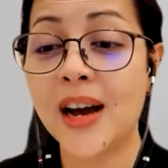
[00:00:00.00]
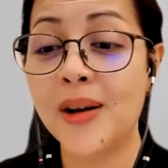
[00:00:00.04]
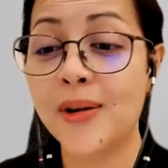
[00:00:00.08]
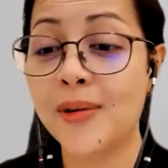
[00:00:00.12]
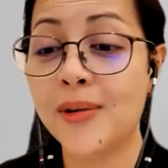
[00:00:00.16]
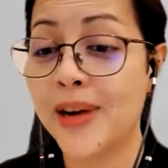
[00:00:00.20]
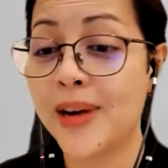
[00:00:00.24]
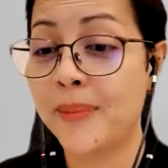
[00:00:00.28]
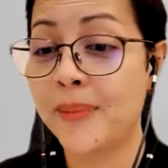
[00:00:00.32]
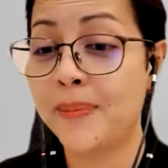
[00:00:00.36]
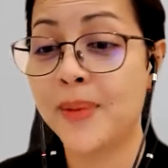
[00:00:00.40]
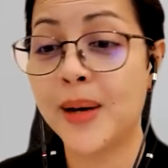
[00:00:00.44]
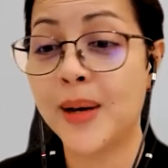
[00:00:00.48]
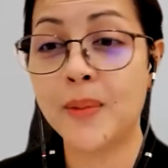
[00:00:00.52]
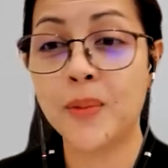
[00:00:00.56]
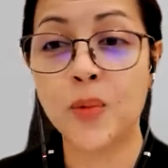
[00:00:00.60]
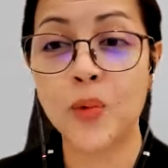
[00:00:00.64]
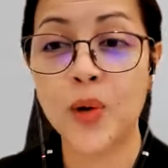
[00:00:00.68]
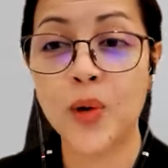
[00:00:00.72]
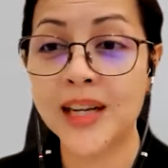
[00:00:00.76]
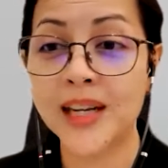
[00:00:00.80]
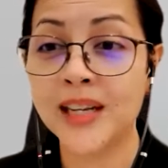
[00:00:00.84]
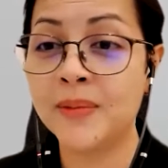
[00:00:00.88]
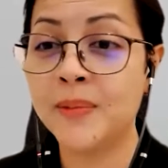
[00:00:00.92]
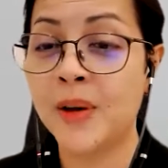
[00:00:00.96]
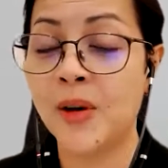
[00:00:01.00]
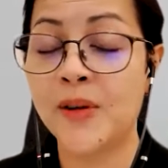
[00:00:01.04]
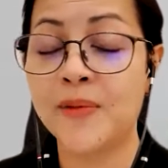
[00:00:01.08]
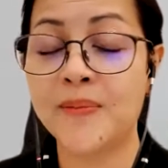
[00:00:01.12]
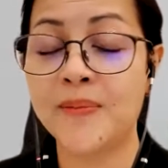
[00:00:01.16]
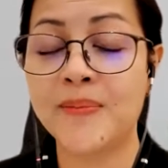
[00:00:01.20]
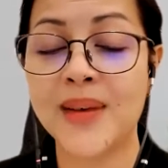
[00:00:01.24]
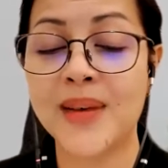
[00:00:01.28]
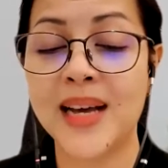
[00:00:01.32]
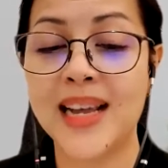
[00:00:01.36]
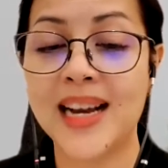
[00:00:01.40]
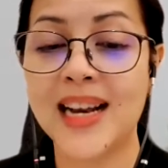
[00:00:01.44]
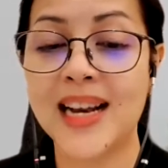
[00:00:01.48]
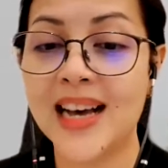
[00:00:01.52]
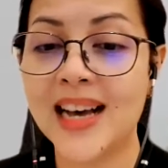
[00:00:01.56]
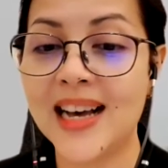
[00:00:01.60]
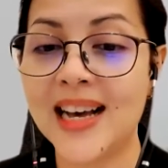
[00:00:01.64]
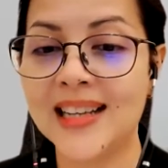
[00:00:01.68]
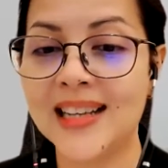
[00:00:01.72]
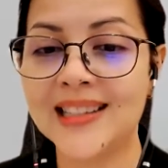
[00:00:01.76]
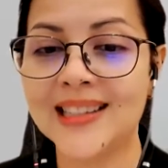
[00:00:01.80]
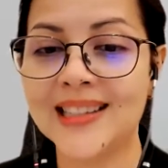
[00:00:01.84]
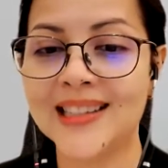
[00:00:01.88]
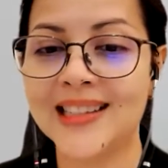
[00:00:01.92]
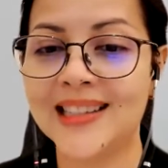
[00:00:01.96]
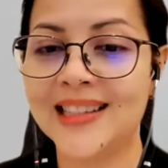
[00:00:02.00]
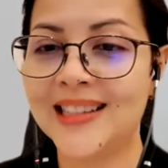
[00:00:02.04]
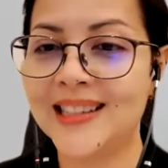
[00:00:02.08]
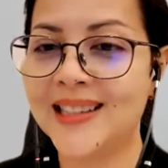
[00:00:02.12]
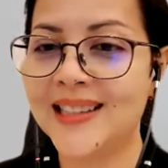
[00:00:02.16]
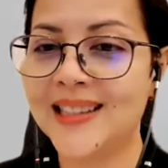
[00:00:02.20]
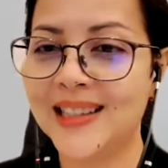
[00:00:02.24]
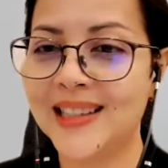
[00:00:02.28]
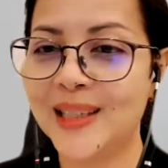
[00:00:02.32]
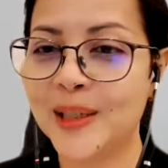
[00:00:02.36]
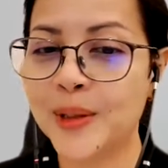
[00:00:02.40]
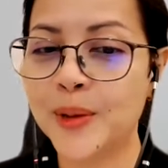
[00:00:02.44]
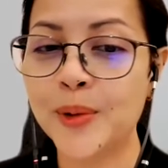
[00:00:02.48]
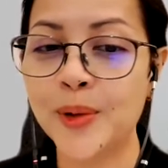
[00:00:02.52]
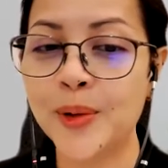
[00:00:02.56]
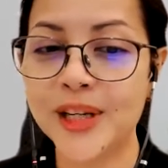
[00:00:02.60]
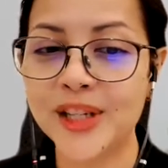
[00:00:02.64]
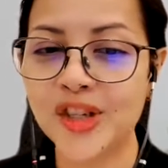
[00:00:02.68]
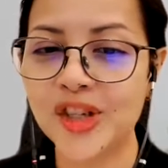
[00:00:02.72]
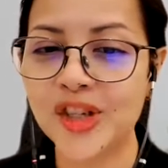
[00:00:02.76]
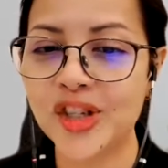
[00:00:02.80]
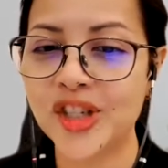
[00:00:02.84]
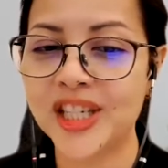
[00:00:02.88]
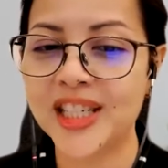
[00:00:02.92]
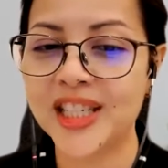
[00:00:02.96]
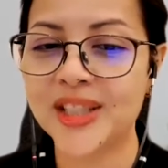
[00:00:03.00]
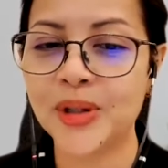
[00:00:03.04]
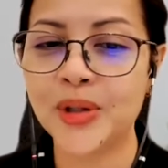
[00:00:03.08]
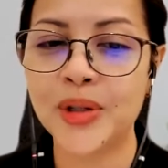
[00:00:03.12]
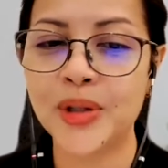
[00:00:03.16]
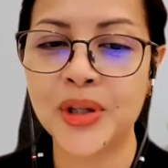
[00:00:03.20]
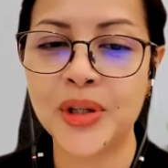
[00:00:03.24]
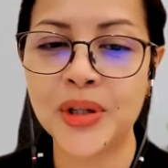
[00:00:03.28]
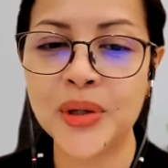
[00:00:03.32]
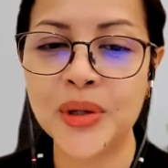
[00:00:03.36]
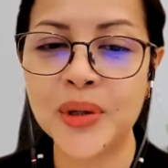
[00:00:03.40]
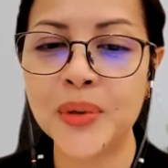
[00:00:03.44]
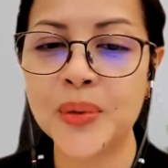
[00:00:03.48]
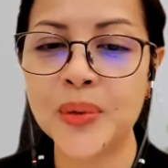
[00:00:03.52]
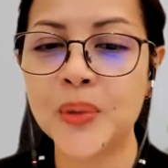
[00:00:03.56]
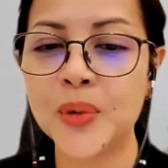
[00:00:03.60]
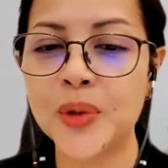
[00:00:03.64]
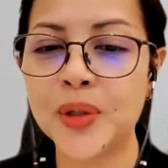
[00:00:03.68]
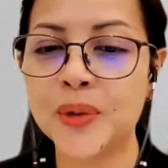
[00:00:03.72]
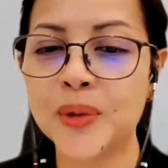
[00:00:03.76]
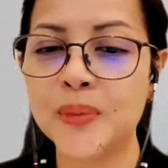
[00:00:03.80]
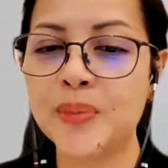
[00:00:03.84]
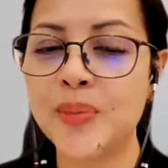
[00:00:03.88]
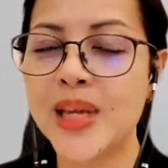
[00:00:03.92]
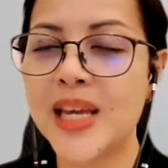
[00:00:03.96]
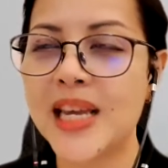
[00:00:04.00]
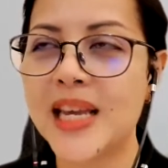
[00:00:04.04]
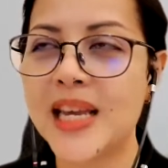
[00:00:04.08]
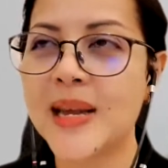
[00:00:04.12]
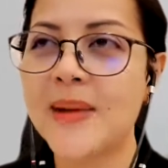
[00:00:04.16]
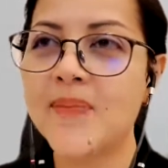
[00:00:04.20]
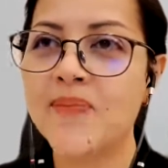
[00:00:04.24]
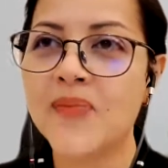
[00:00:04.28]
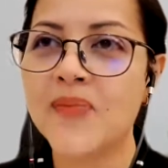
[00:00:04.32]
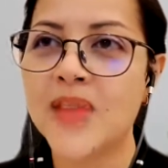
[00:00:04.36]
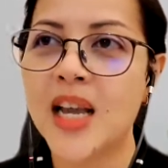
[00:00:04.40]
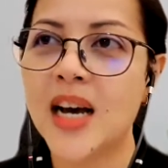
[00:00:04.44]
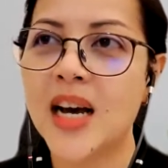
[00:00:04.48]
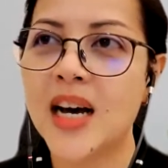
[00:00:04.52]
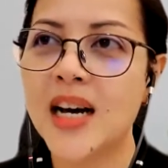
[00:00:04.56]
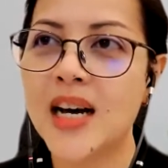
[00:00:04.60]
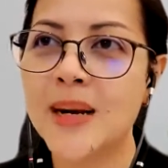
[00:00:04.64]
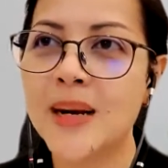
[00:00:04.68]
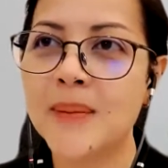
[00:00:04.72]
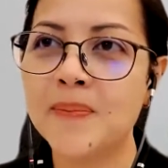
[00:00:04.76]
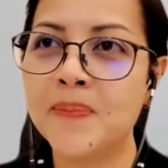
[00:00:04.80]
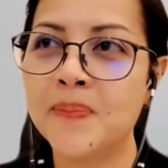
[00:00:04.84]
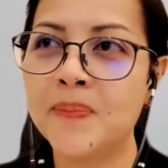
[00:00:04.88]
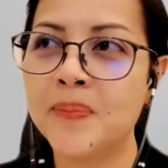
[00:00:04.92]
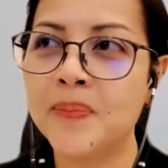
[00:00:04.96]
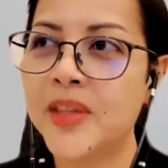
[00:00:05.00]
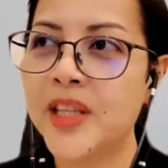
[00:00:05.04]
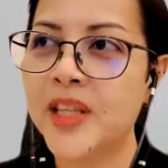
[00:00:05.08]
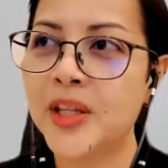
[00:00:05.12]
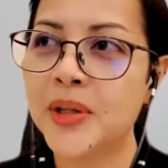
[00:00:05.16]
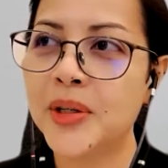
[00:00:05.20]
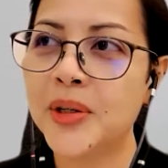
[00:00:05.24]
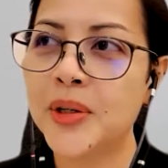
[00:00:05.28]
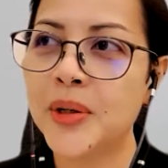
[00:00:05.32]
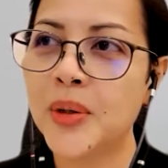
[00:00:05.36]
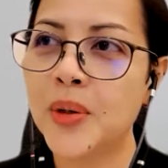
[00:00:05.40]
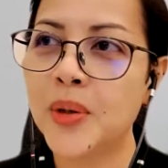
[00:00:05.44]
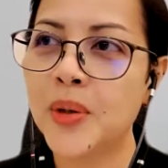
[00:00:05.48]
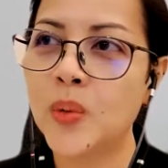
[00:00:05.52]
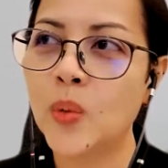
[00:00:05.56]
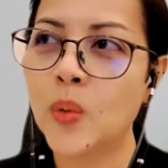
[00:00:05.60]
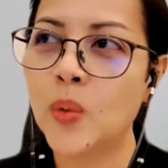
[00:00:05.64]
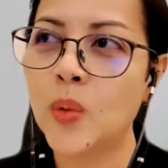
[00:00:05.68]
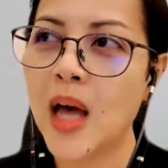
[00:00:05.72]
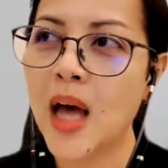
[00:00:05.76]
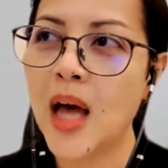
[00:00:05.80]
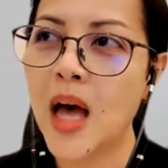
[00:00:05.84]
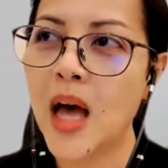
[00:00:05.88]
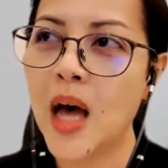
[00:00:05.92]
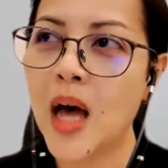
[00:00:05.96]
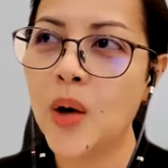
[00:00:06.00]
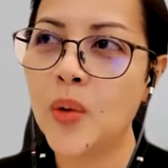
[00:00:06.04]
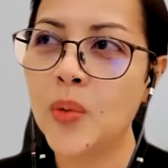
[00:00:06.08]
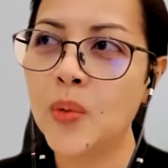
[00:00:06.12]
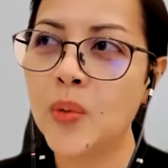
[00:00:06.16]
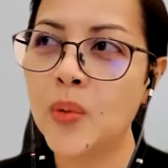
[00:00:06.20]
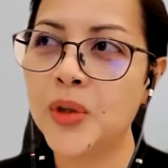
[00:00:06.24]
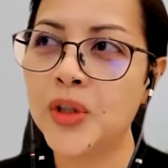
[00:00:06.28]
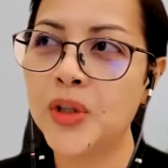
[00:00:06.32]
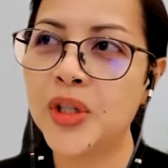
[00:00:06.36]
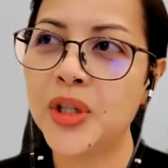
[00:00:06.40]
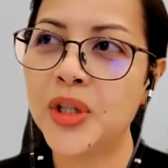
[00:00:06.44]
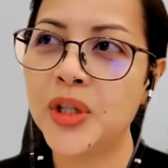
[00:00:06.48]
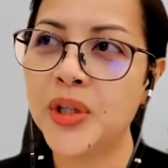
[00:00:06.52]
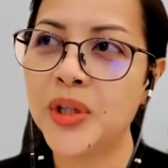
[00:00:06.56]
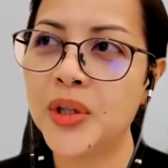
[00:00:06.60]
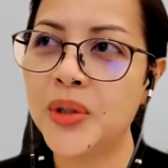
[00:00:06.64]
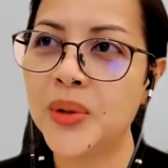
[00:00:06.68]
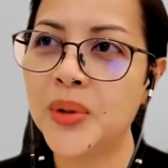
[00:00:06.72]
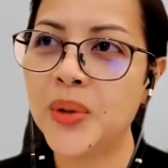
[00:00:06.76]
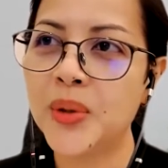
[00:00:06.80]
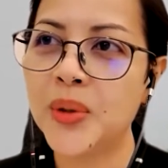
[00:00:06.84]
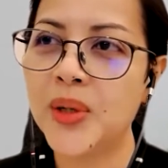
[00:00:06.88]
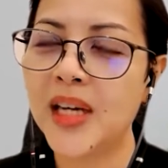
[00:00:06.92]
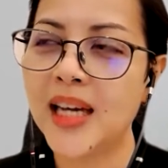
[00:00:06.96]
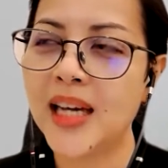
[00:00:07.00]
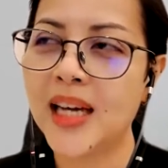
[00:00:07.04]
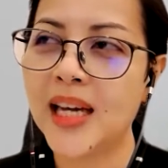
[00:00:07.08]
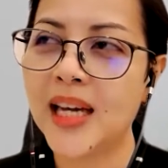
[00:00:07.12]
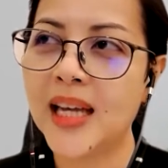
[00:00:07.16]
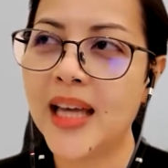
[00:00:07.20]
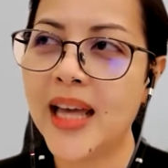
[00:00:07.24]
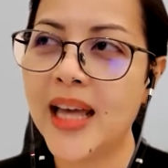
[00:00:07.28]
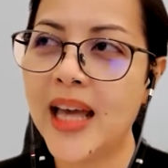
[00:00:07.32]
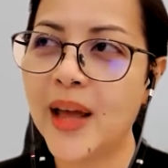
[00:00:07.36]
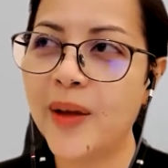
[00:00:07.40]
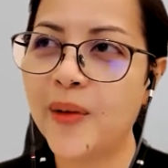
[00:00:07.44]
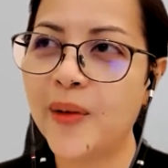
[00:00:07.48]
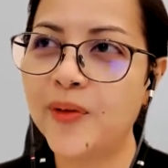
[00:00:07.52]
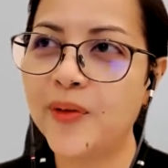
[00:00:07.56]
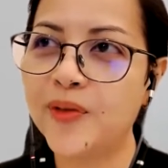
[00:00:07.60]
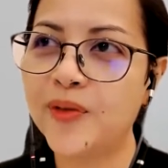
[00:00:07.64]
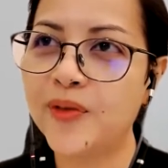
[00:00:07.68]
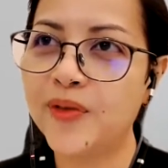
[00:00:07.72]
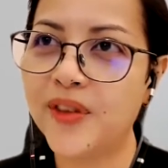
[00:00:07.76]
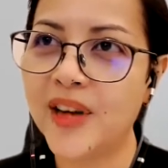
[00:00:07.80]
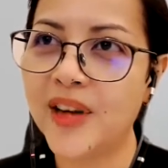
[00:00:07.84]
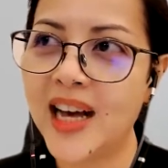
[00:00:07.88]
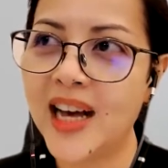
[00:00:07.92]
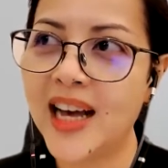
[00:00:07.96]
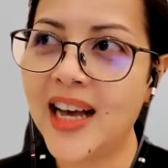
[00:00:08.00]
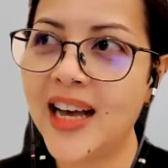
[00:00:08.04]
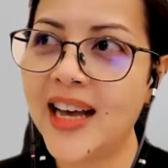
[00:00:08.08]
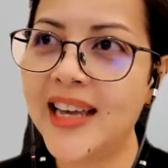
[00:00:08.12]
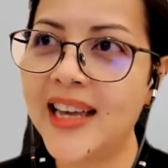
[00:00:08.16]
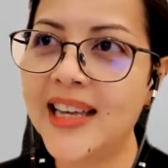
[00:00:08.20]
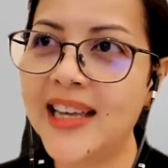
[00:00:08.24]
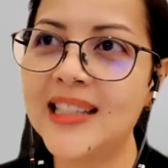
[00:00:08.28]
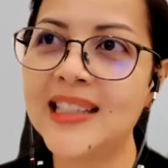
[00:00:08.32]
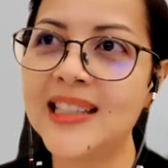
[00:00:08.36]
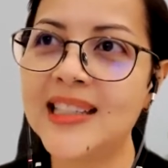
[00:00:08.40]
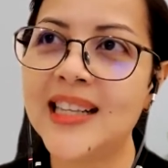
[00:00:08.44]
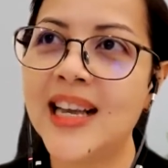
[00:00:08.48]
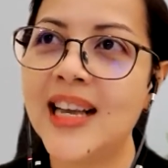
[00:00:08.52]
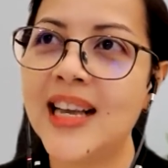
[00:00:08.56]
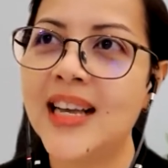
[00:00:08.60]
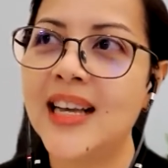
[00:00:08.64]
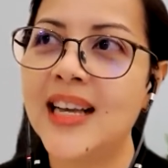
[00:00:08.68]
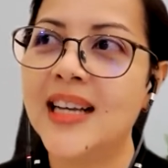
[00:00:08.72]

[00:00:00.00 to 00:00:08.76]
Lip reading: wrap up, one of my last question to you would be, how would you advise